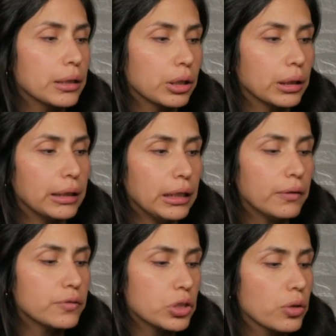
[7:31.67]

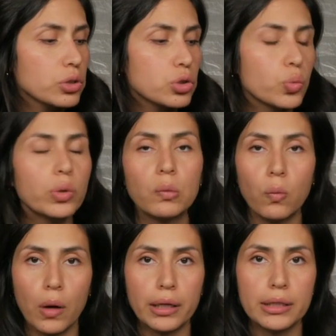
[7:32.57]
Leafgel's
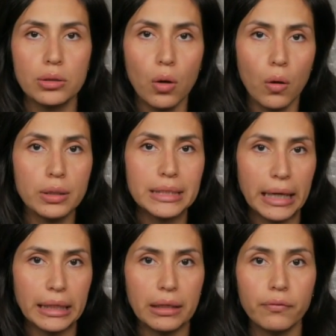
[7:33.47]
2-in-1 is called
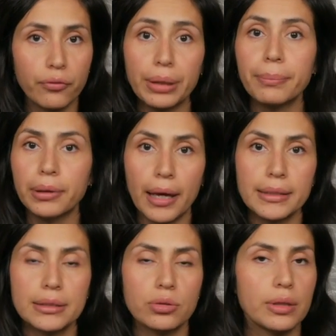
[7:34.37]
Sanding Free
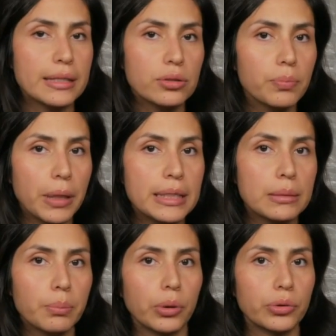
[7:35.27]
Plus. So that's their base
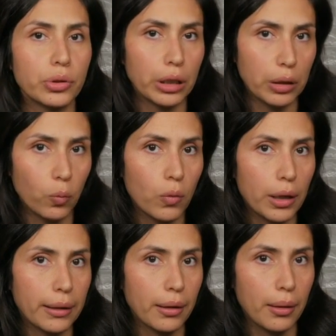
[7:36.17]
and builder in
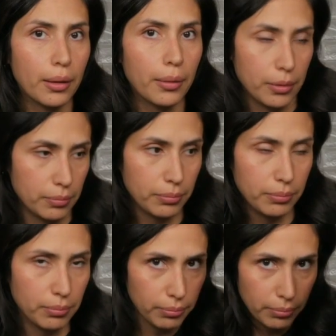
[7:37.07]
one
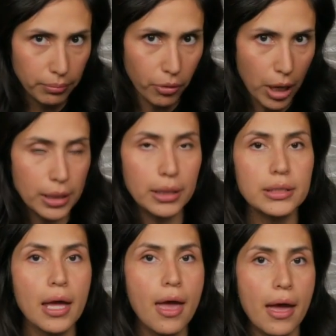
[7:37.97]

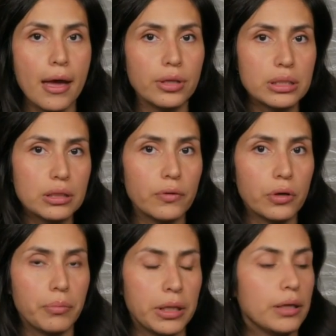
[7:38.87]
product, and this is for
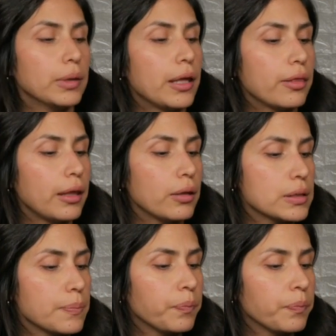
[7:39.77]
your medium length nails.